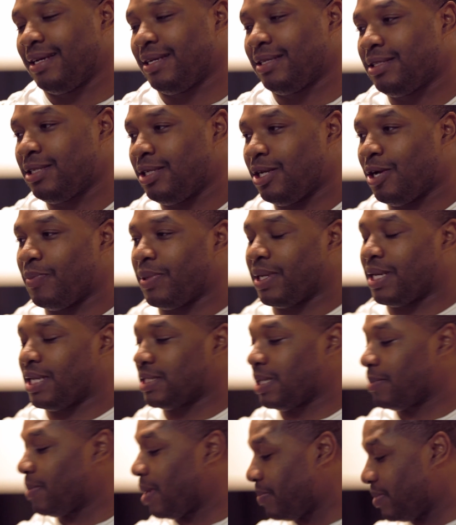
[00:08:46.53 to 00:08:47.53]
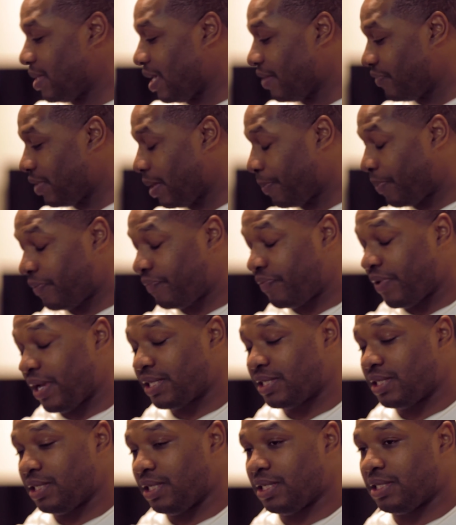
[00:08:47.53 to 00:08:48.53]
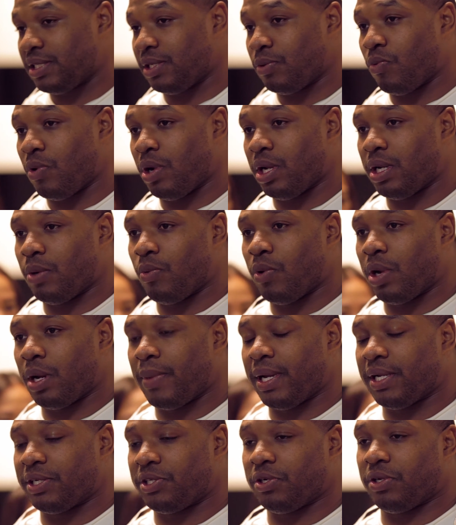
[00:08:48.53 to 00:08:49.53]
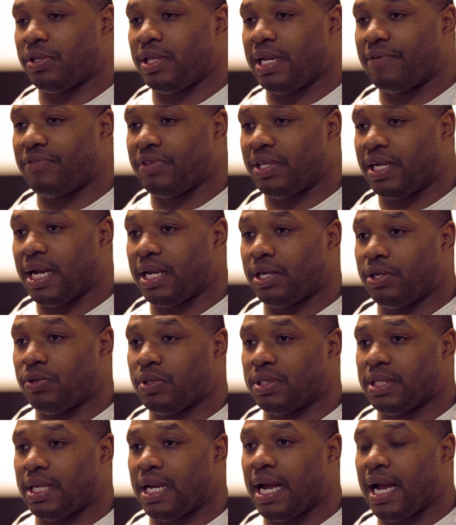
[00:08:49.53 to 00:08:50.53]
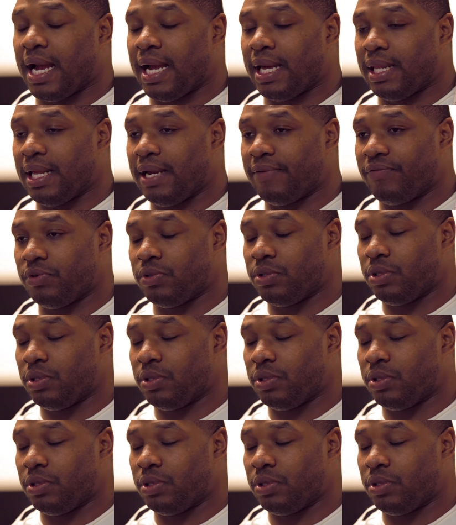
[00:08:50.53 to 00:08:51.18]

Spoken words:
You know, because I'm definitely a perfectionist and want to make sure that everything I do is at a high level.